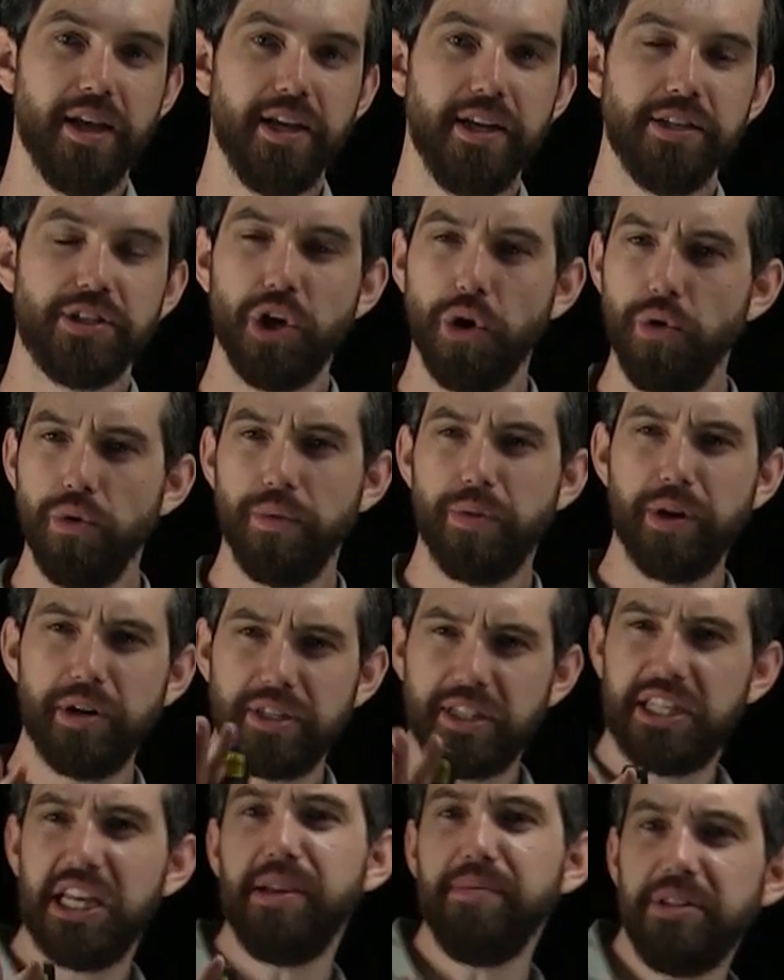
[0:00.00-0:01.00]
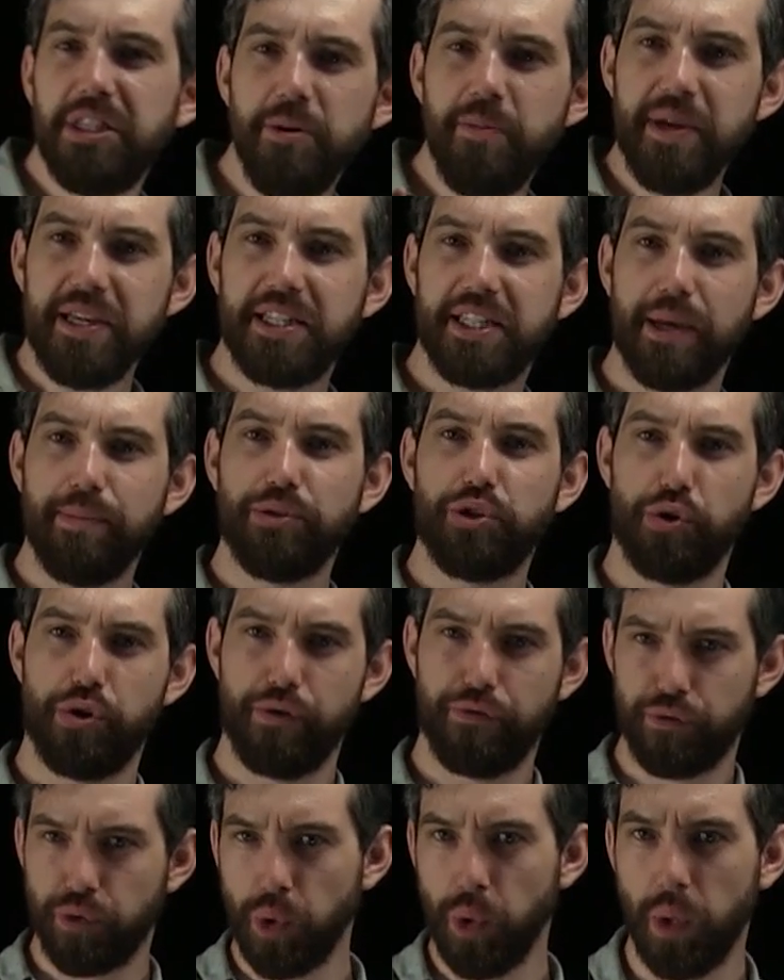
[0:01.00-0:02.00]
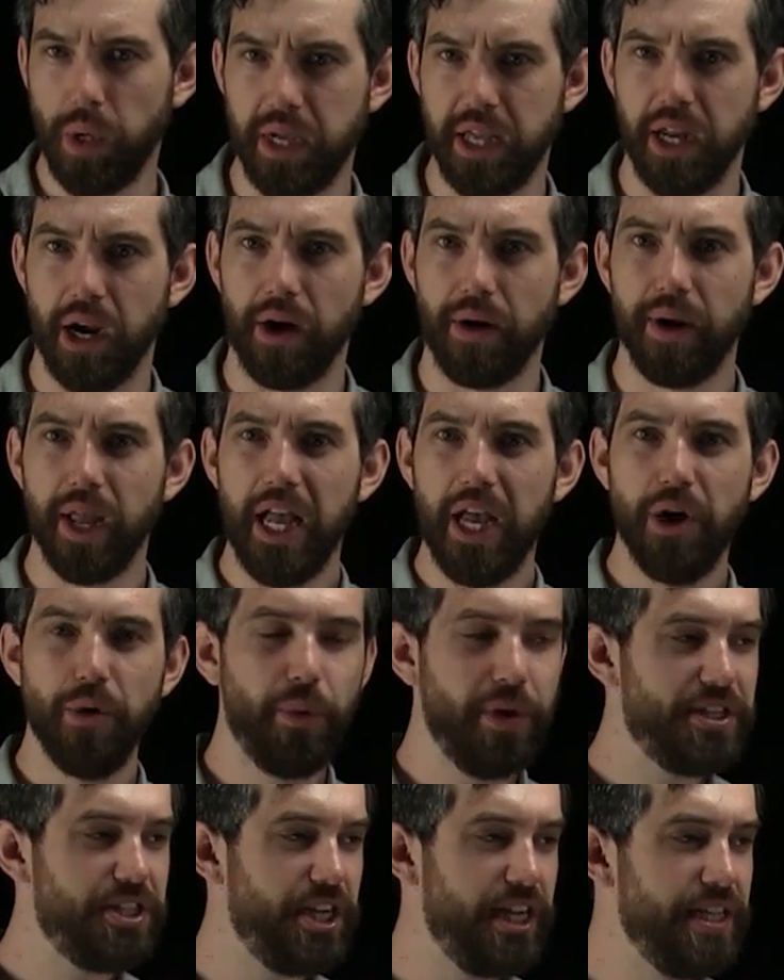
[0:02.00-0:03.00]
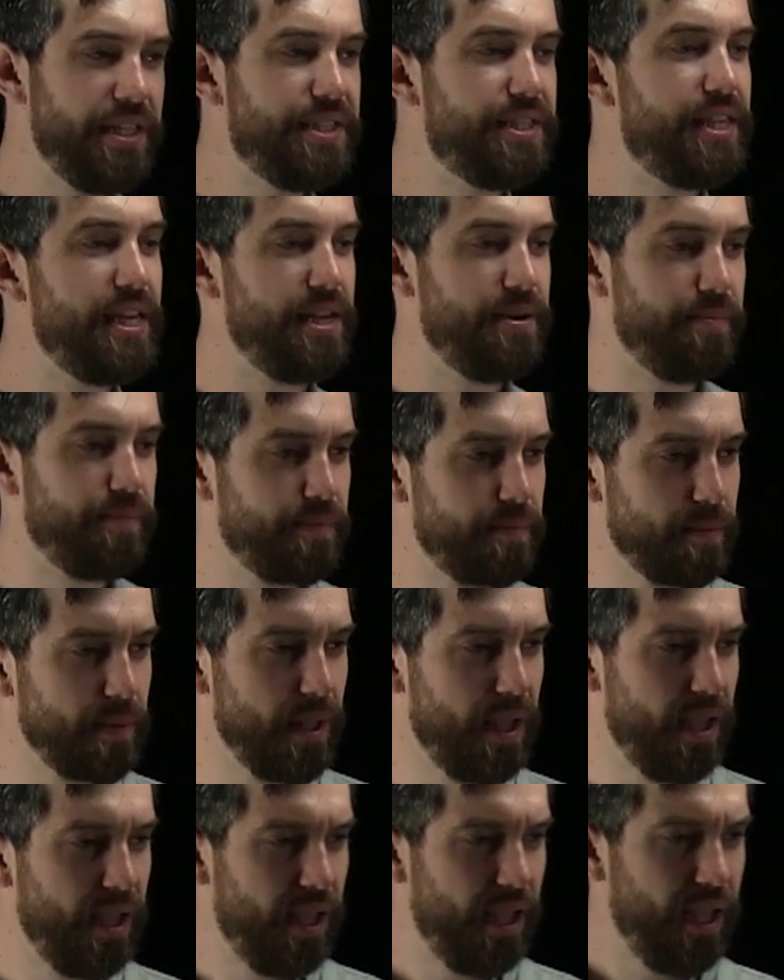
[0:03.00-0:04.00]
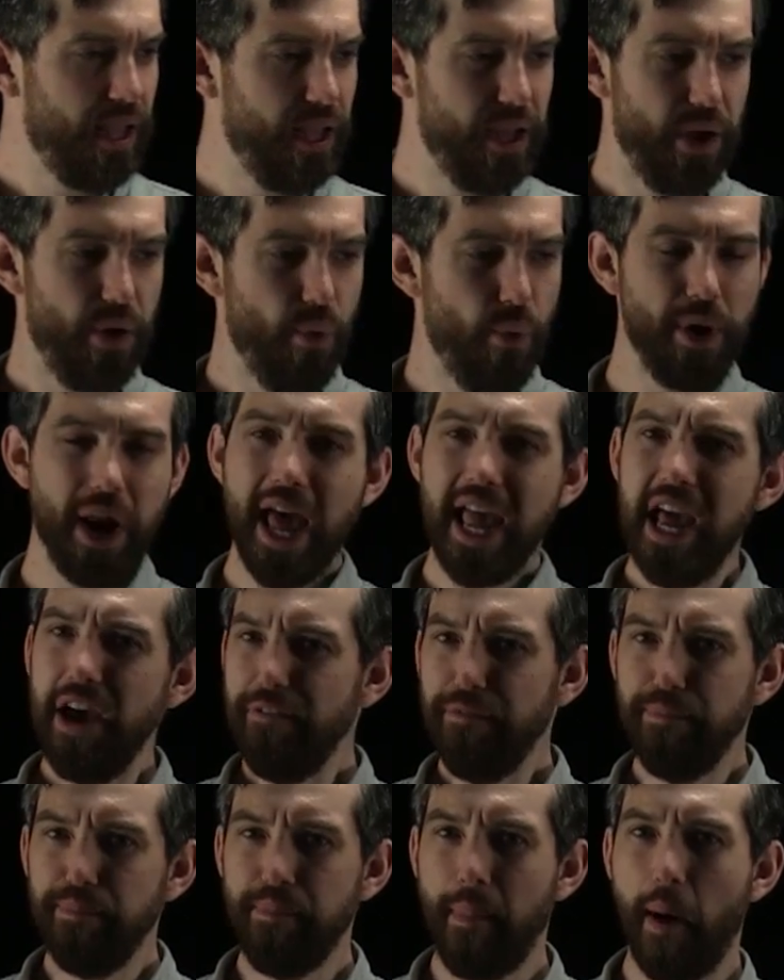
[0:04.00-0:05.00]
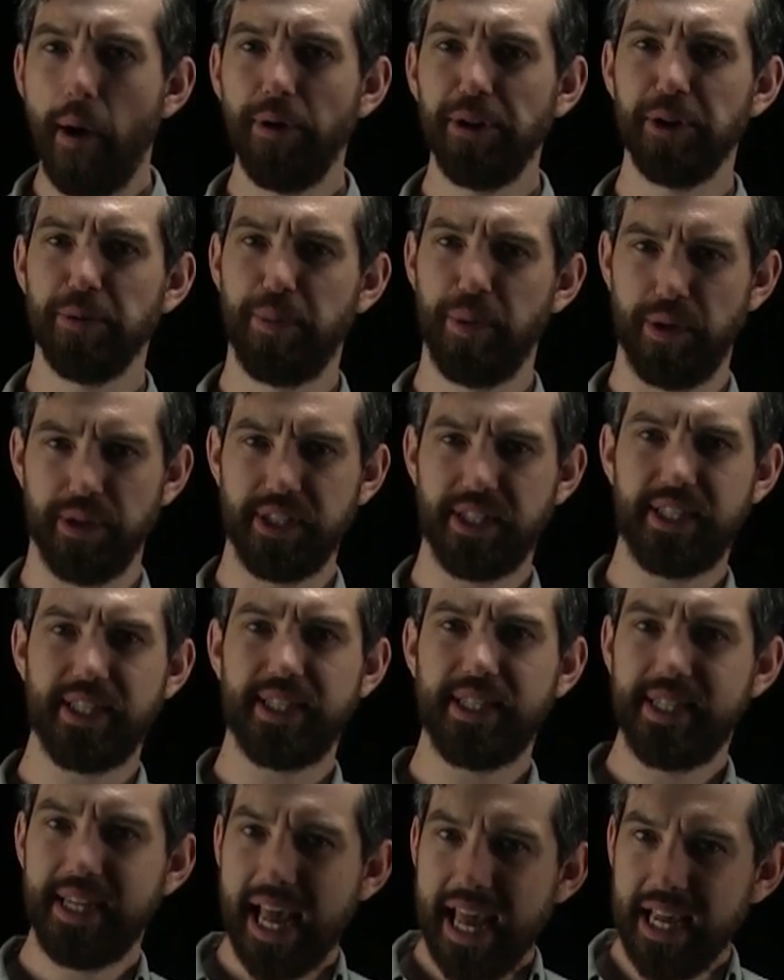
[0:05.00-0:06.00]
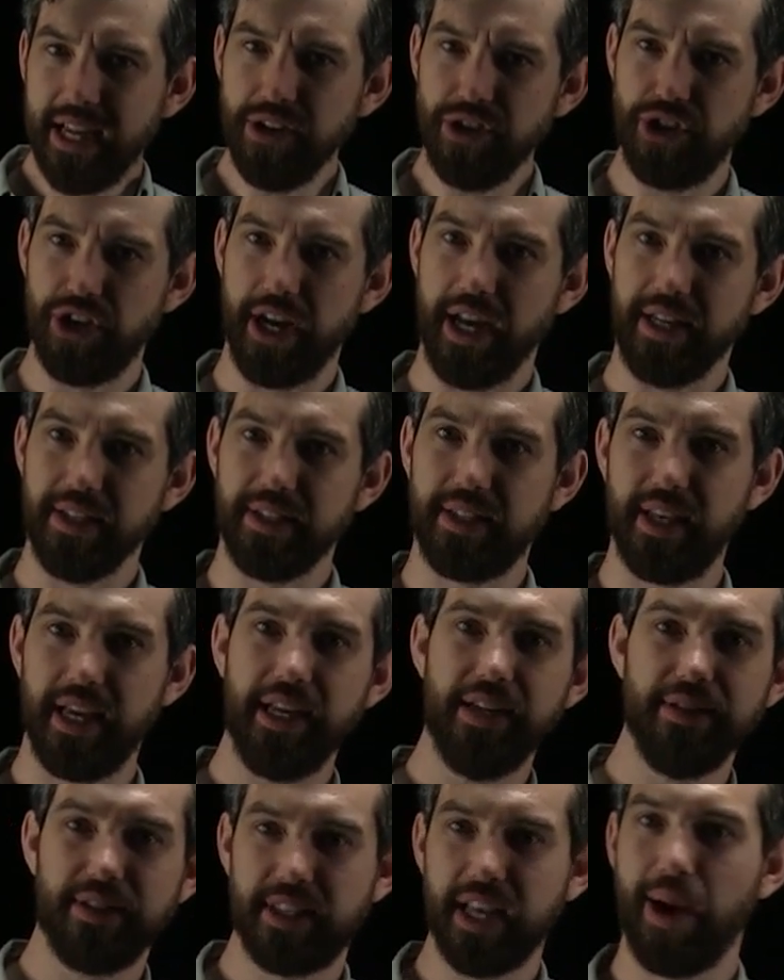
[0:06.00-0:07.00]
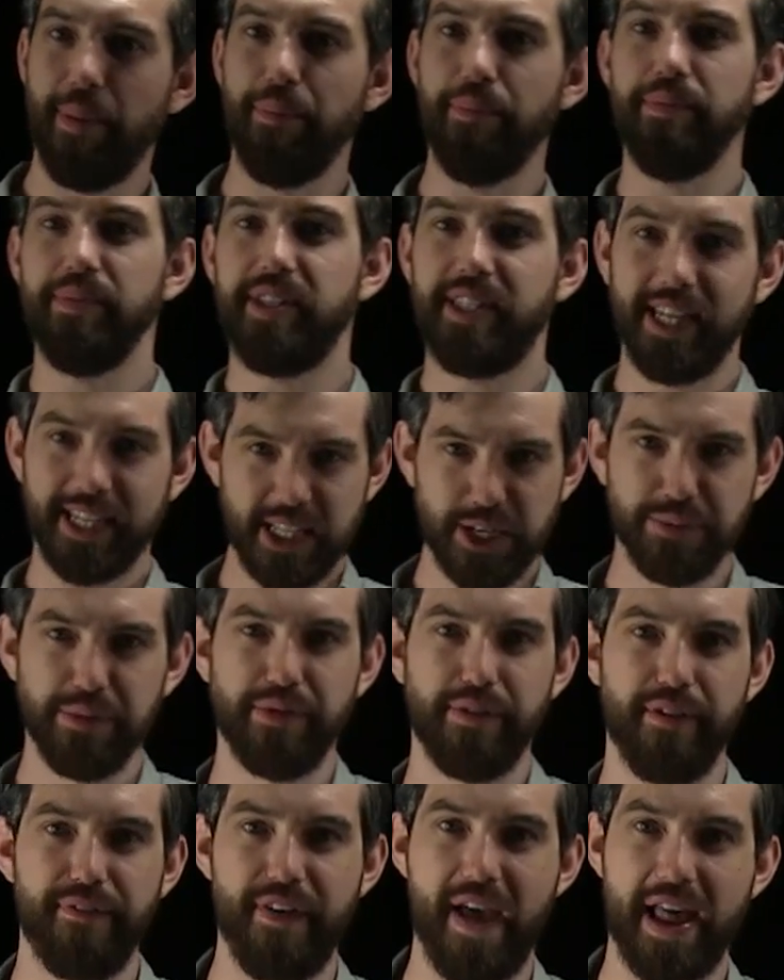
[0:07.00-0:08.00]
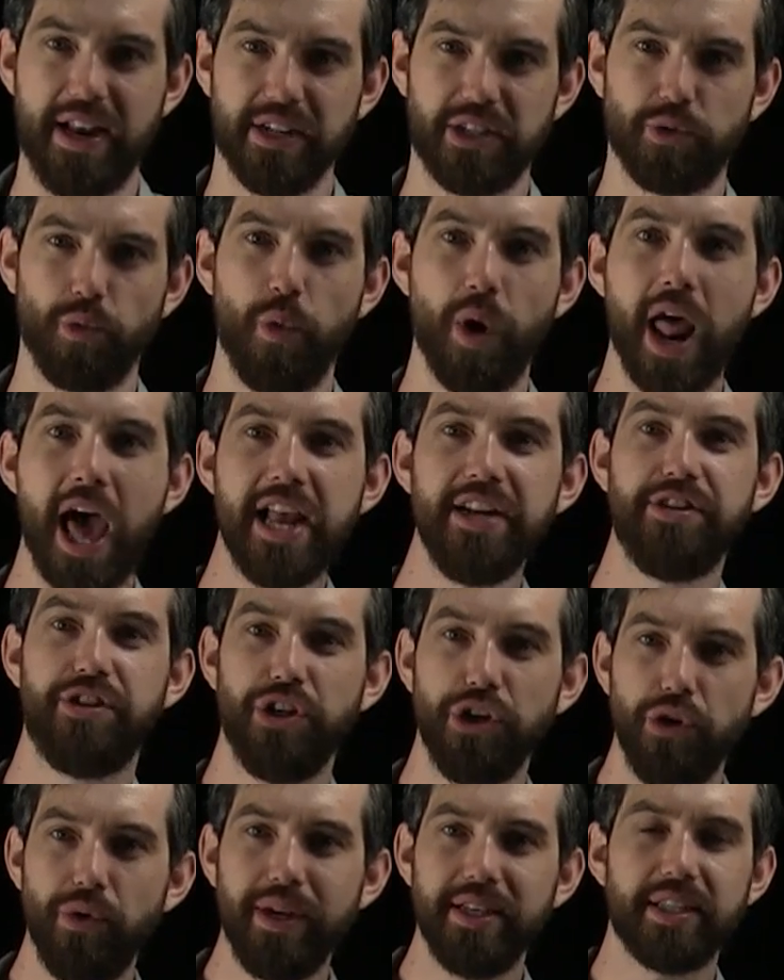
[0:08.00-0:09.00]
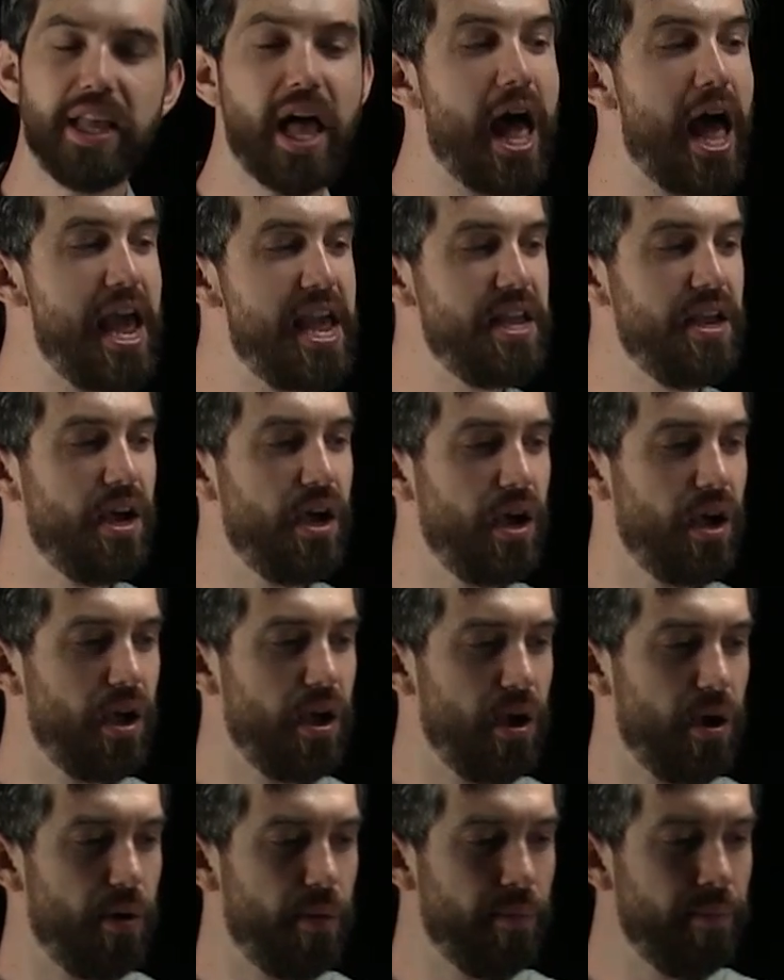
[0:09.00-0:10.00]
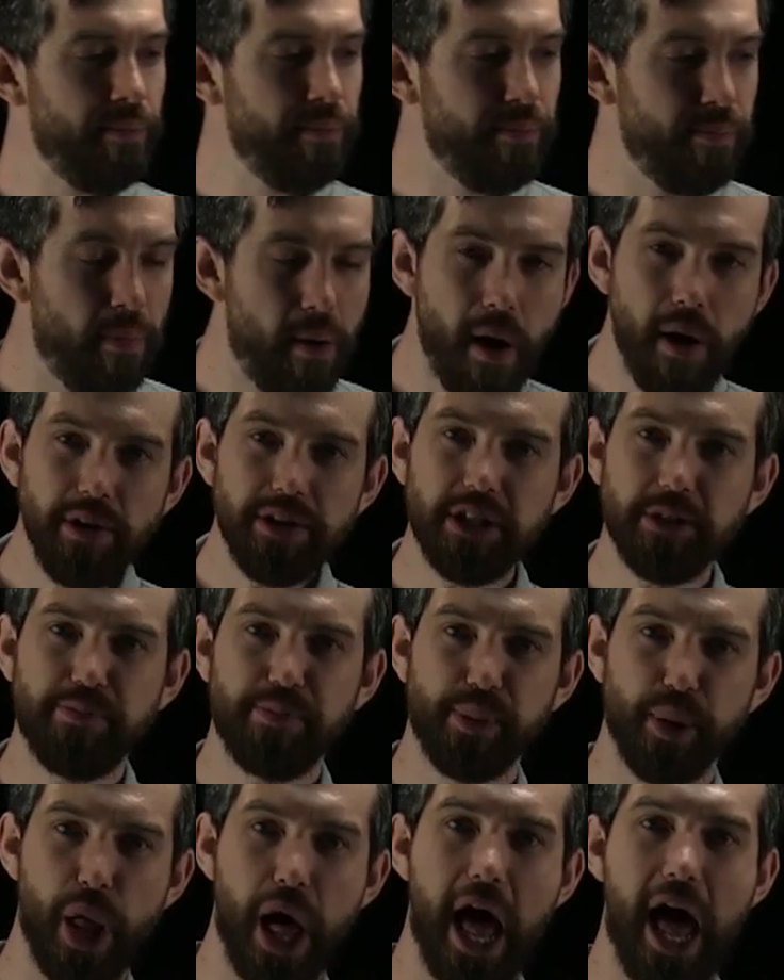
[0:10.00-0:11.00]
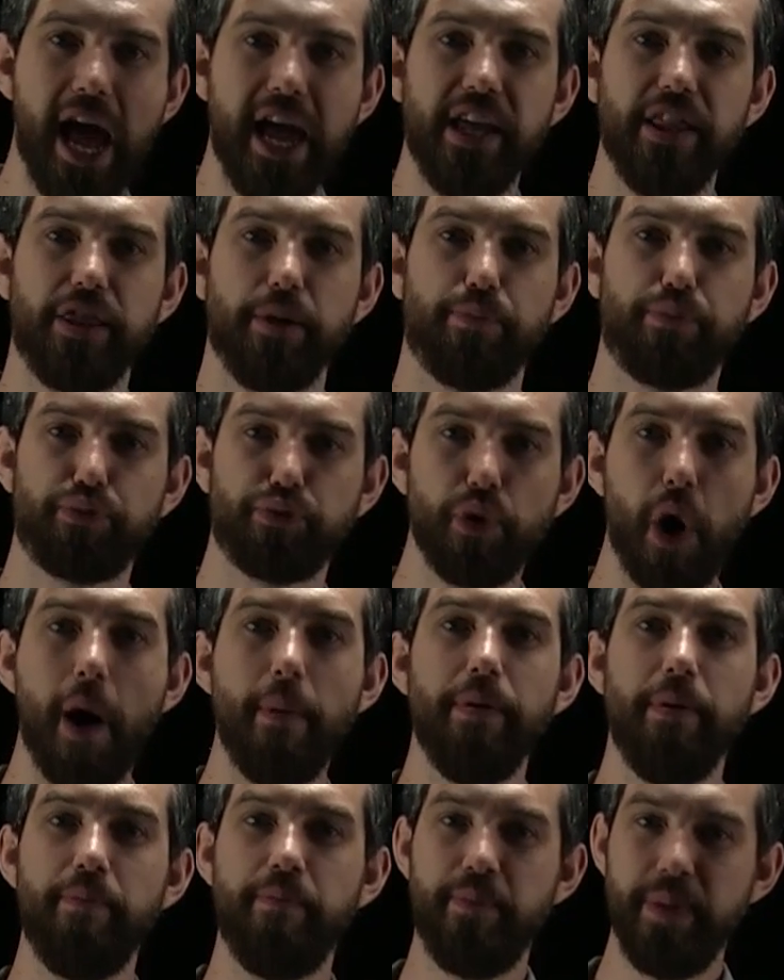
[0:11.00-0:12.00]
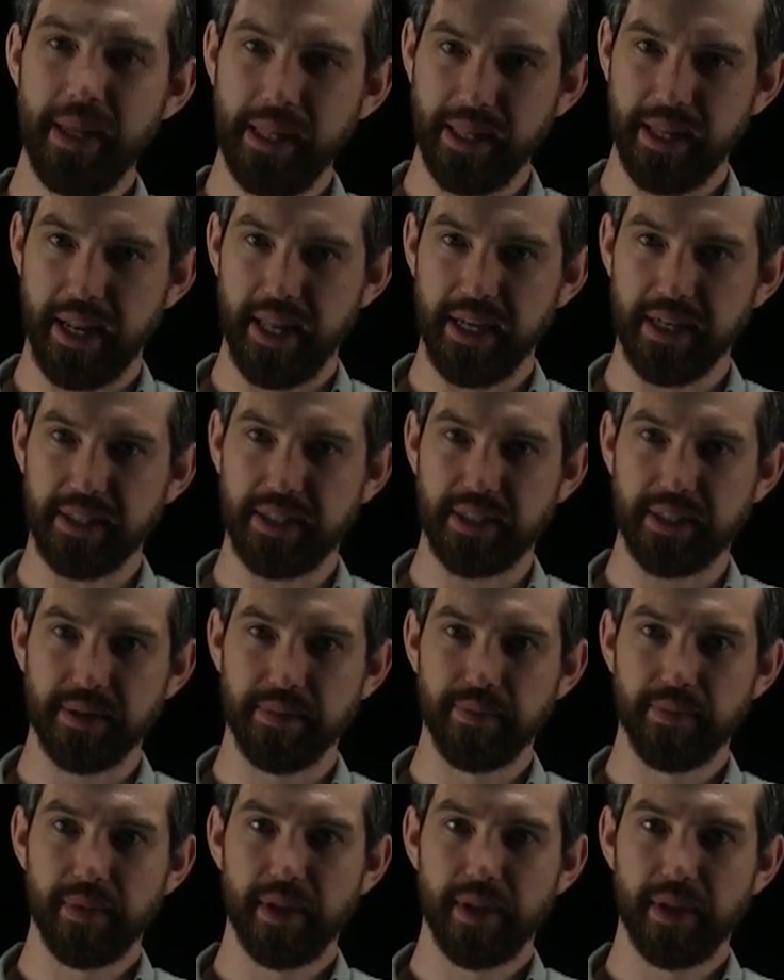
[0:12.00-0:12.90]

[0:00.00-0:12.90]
So there seems to be some sort of rule here, which is that when I have multiple stages in some system of events, what I do is I multiply the probabilities.